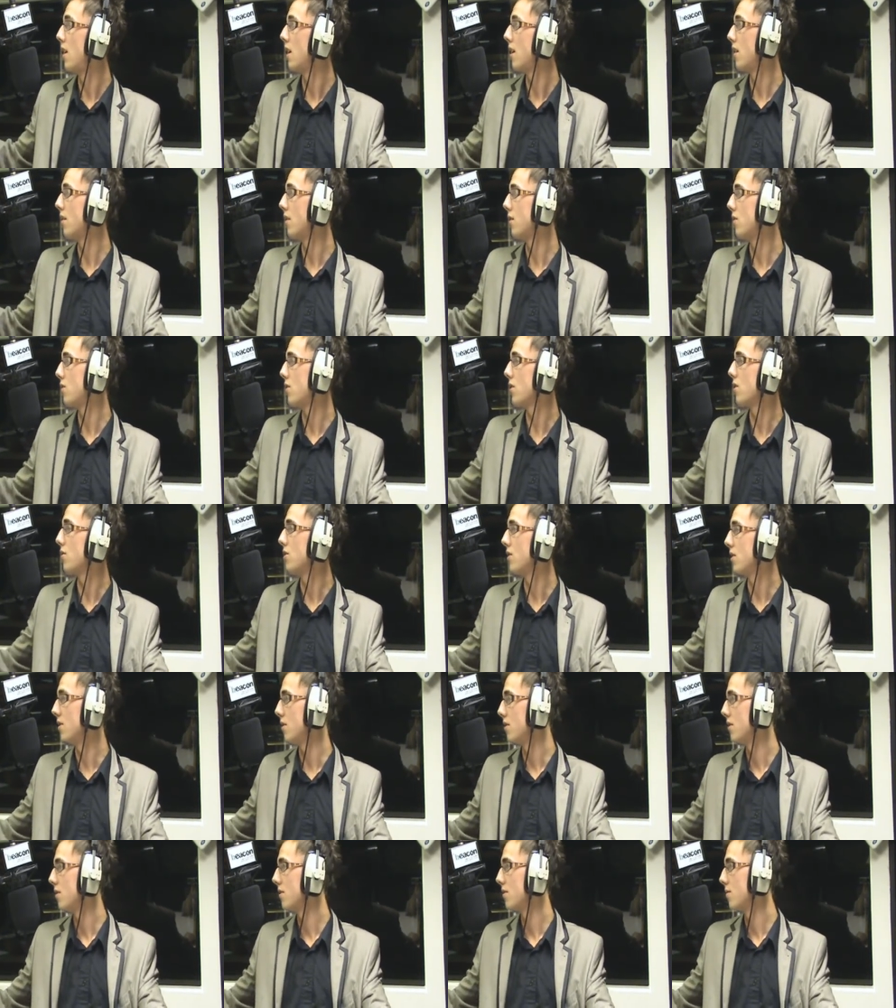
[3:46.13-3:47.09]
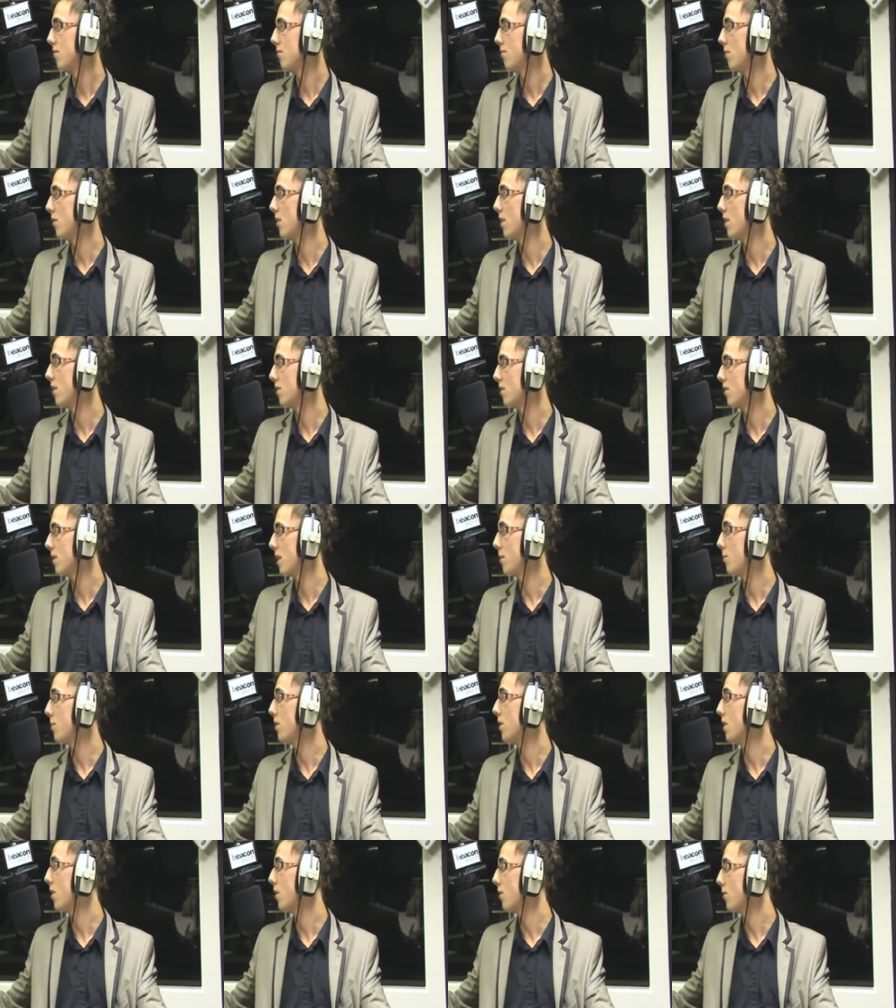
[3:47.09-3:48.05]
and the judges will then say
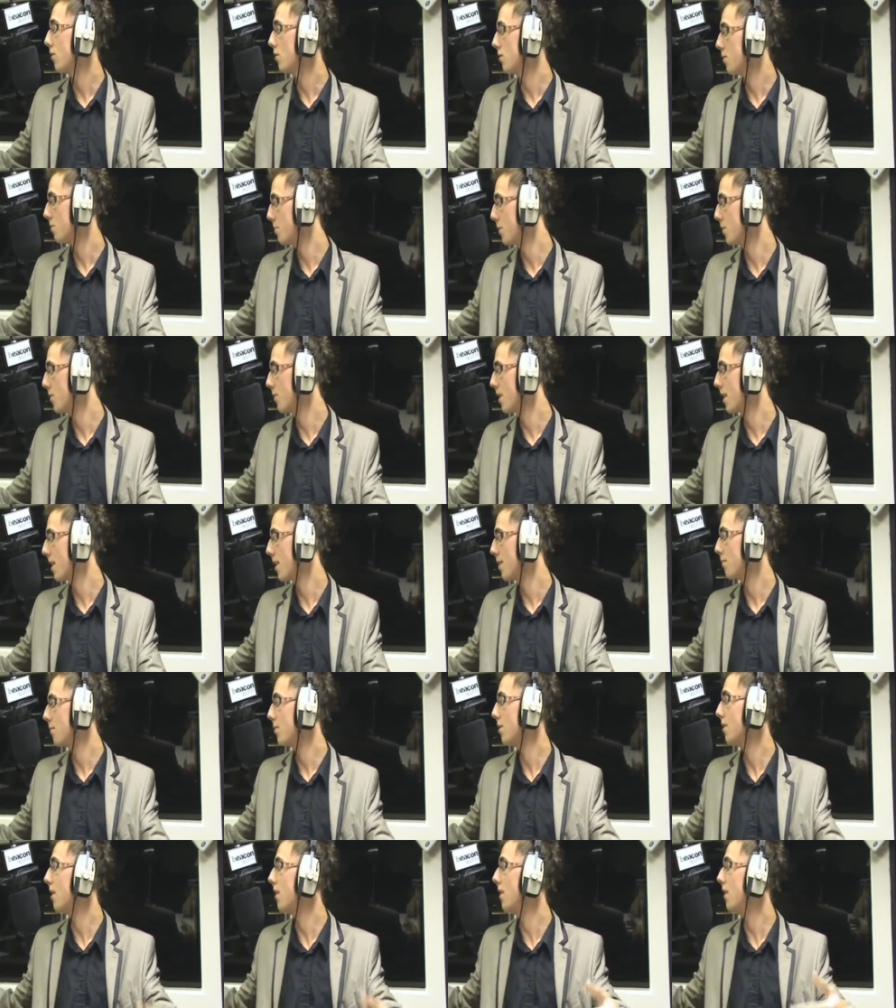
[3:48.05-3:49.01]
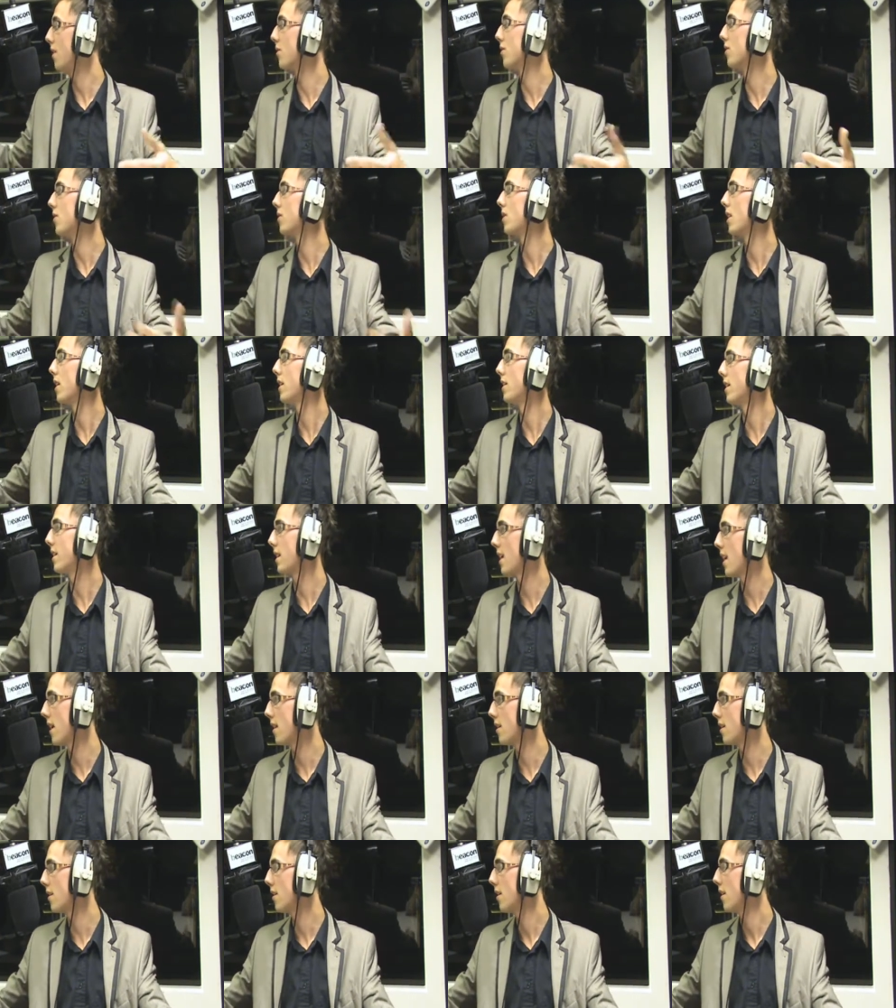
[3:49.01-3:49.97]
whether you go through to boot camp, and then they'll decide
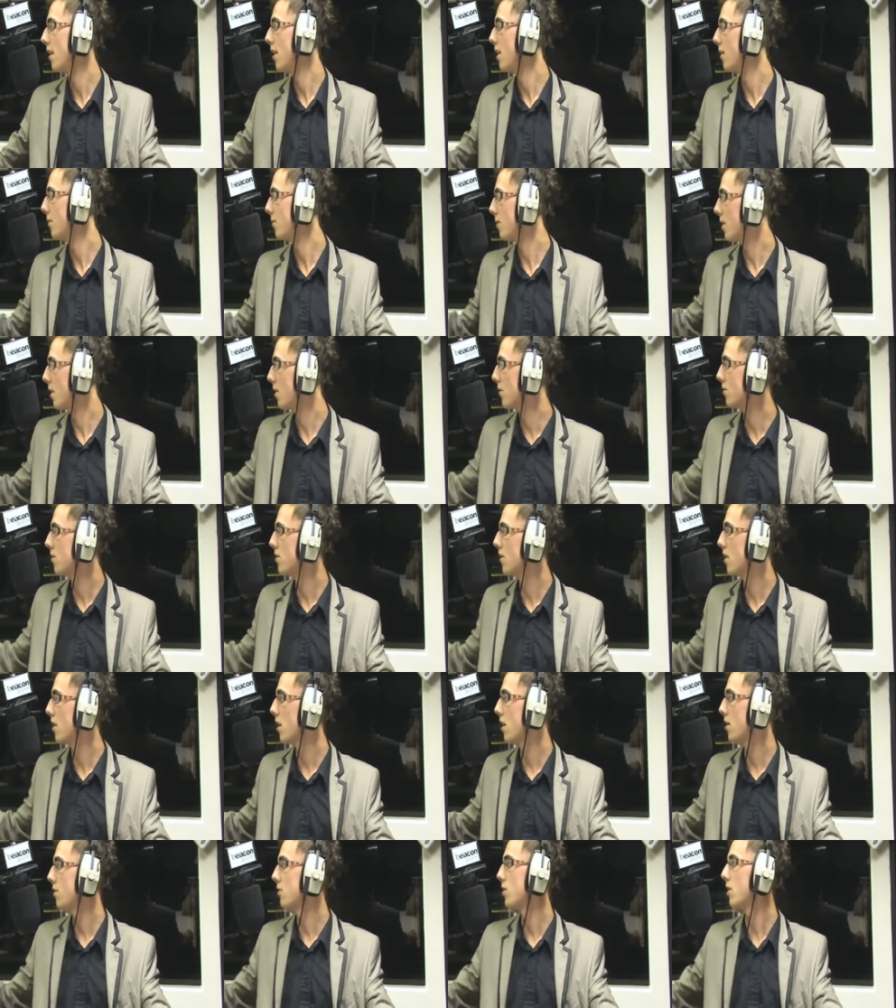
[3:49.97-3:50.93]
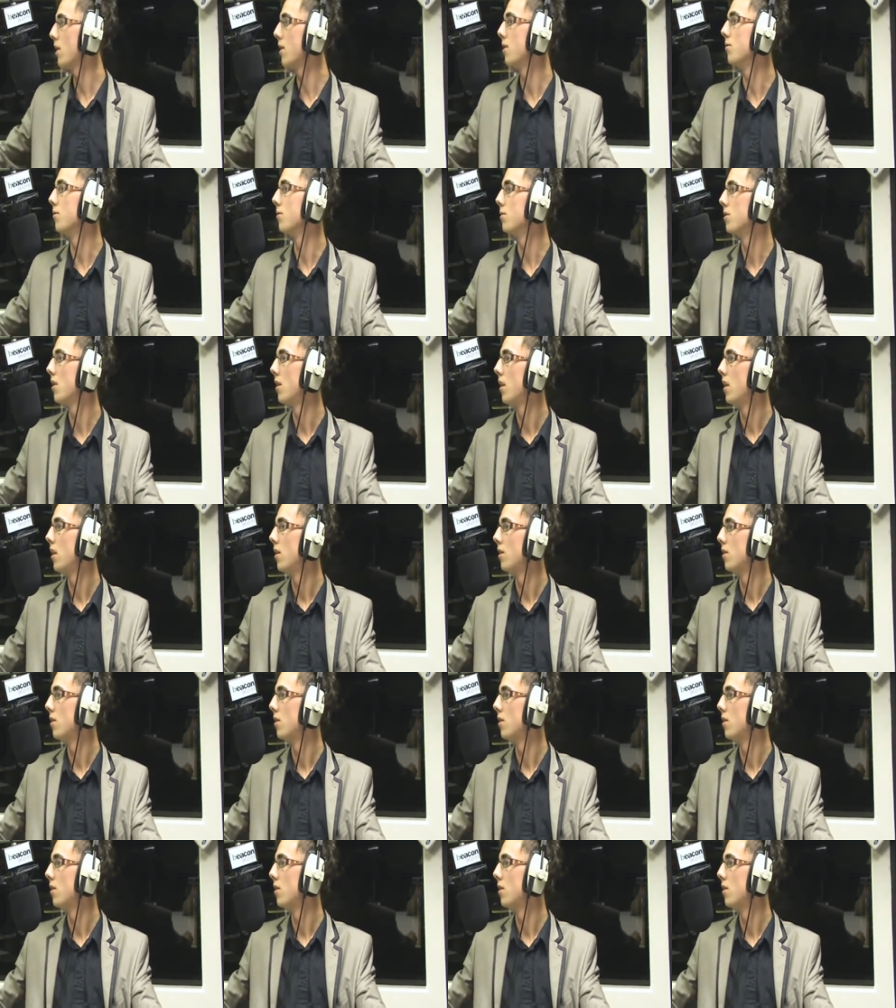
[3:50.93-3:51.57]
again if you go to the live shows.